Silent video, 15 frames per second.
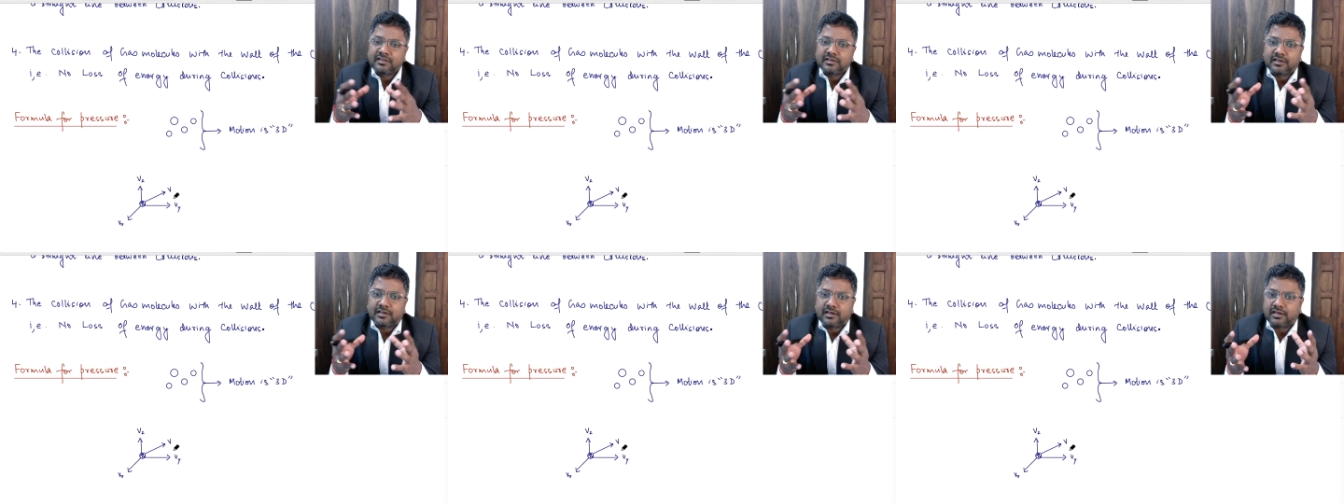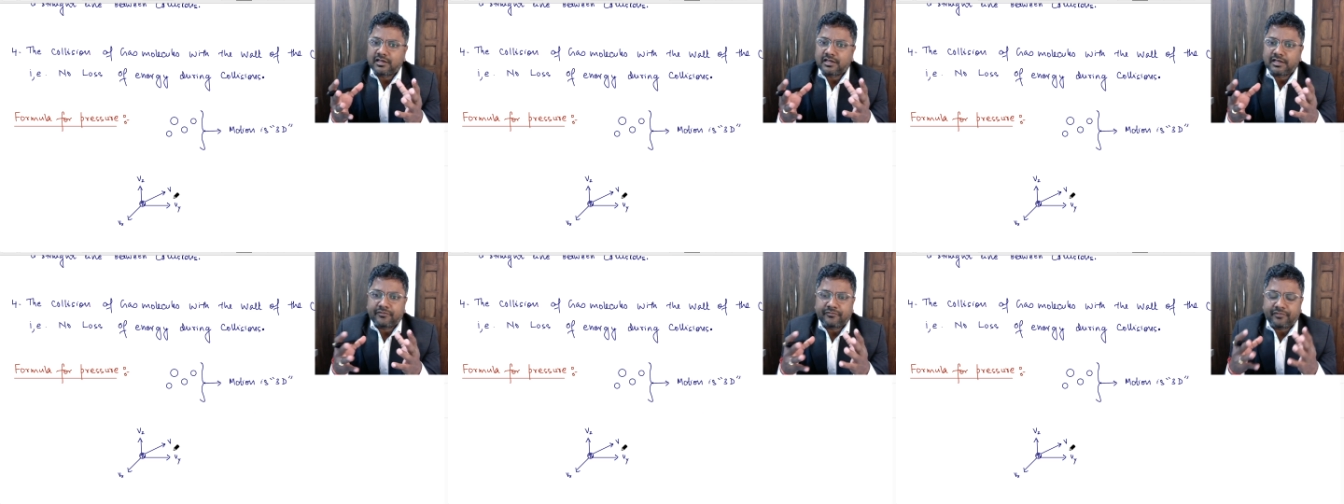
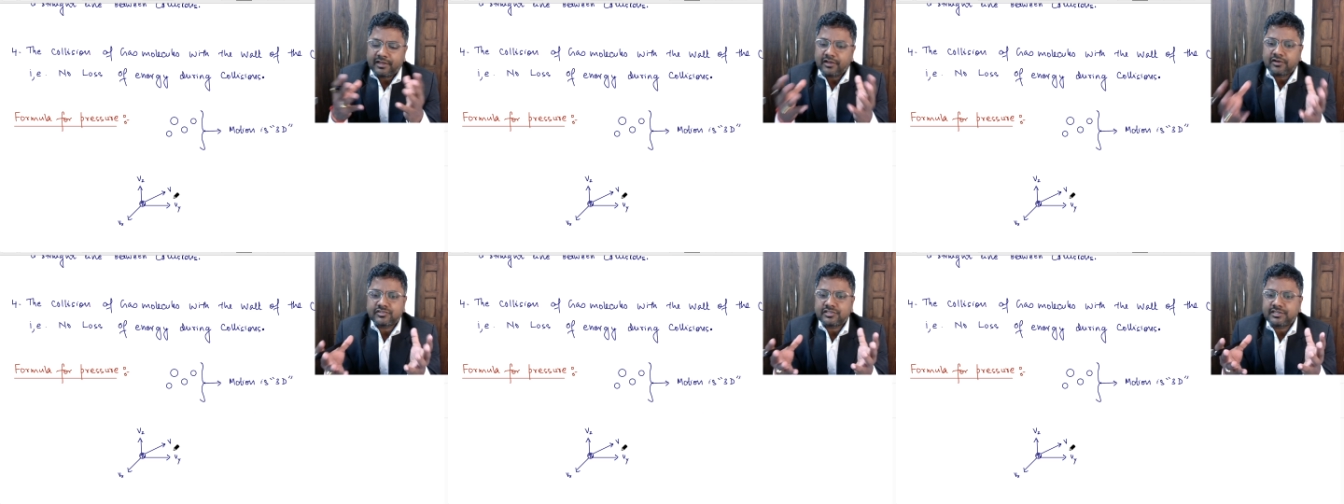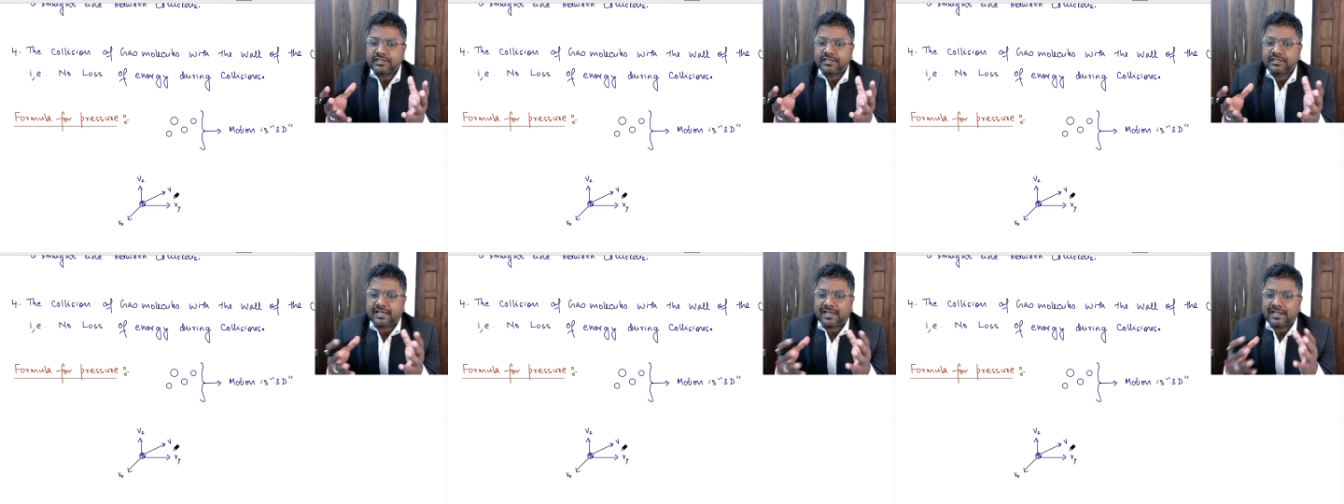
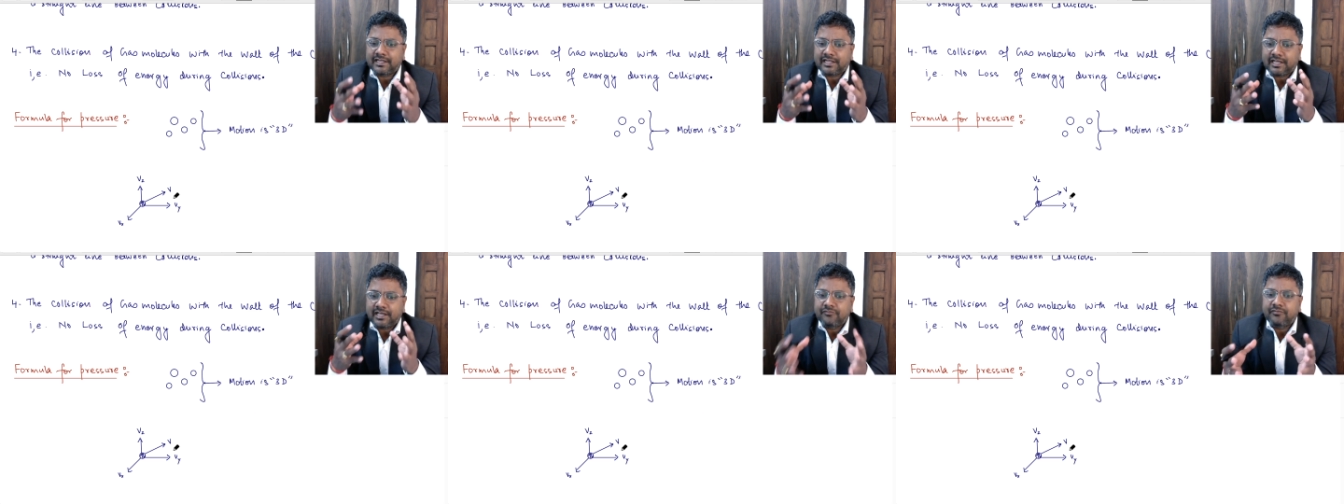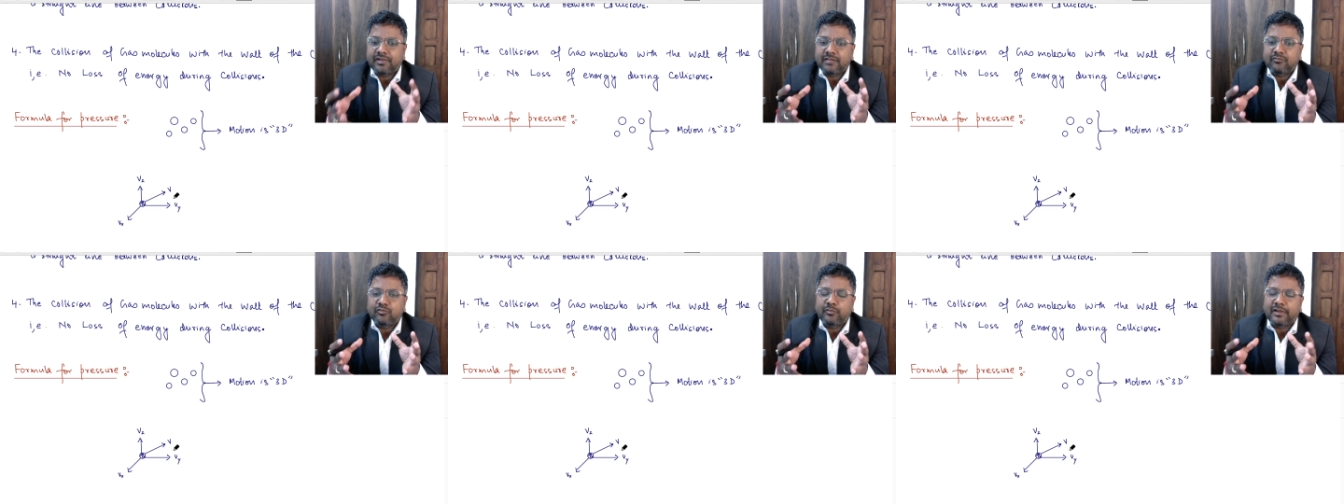velocity at every
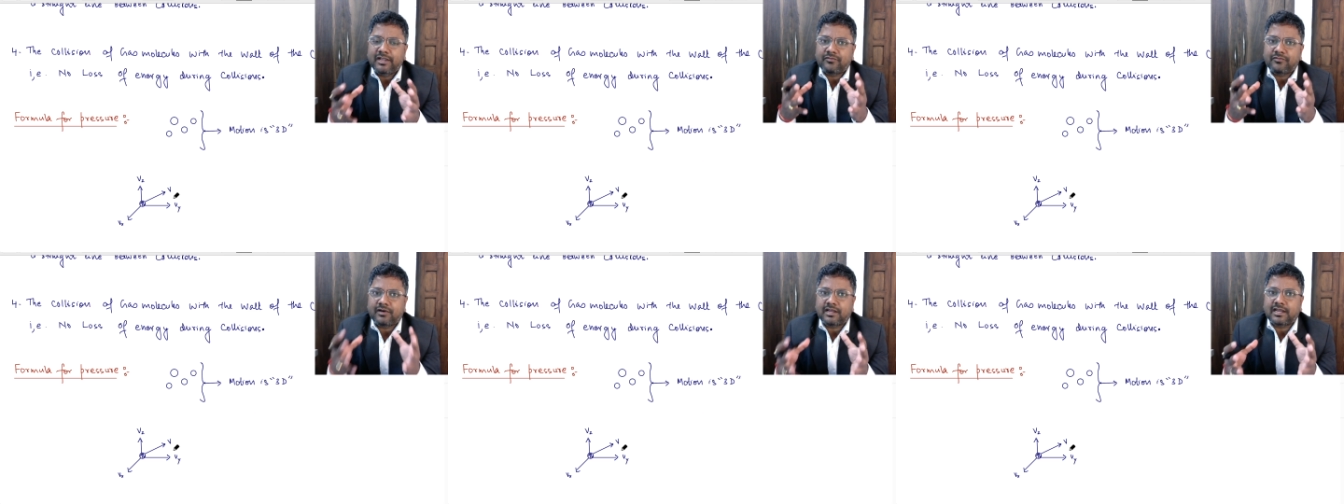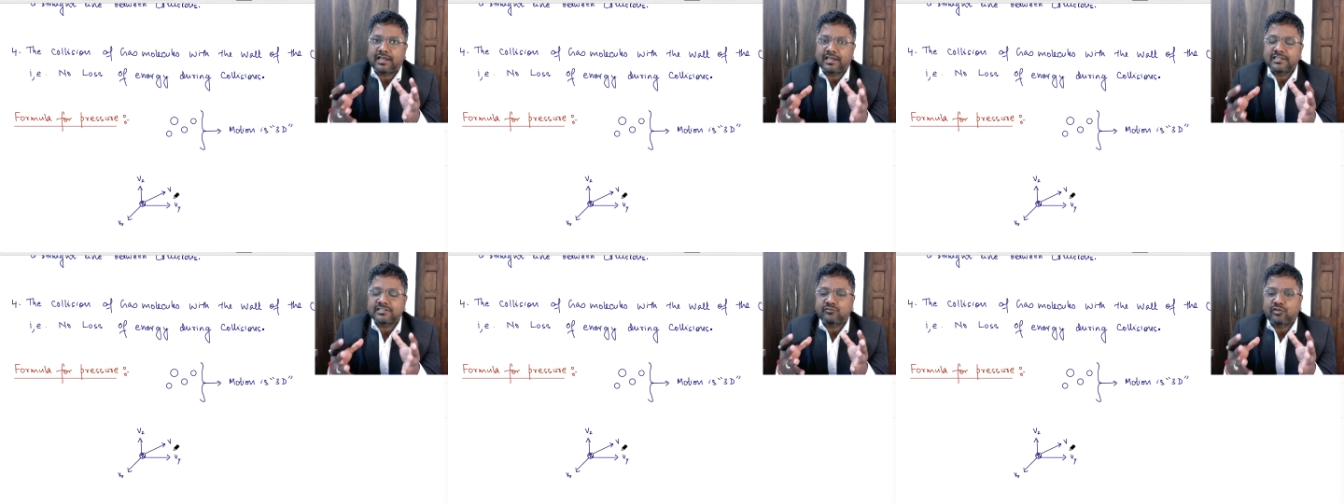moment for
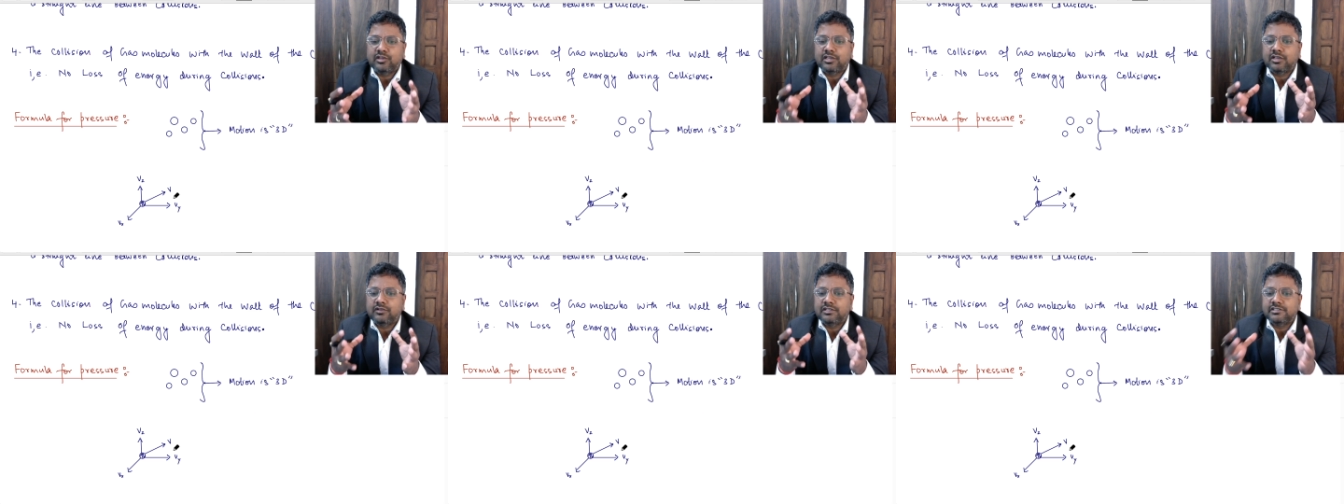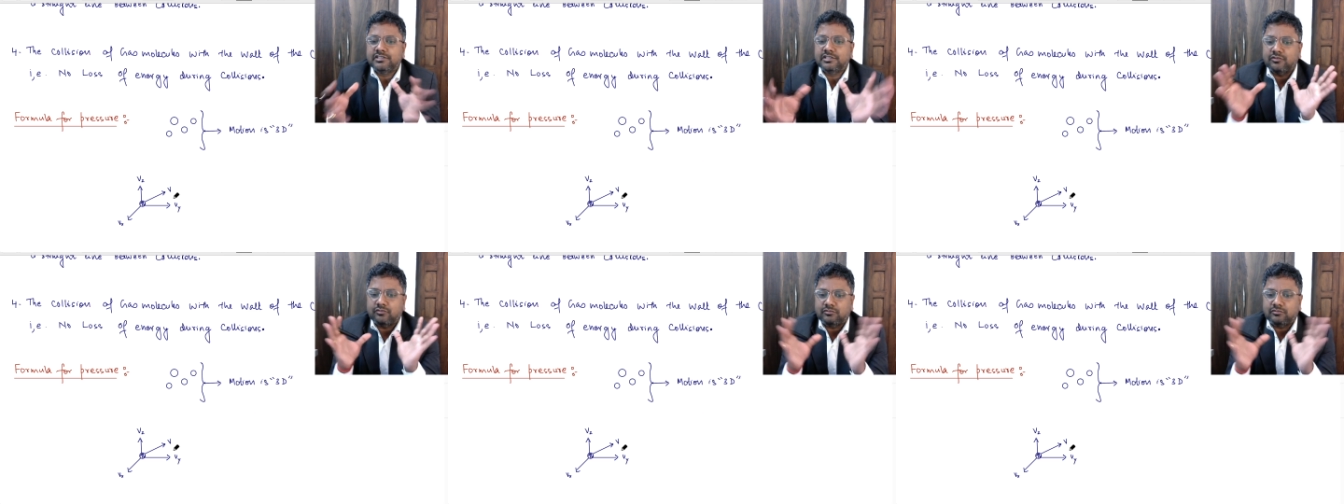gas molecule is zero,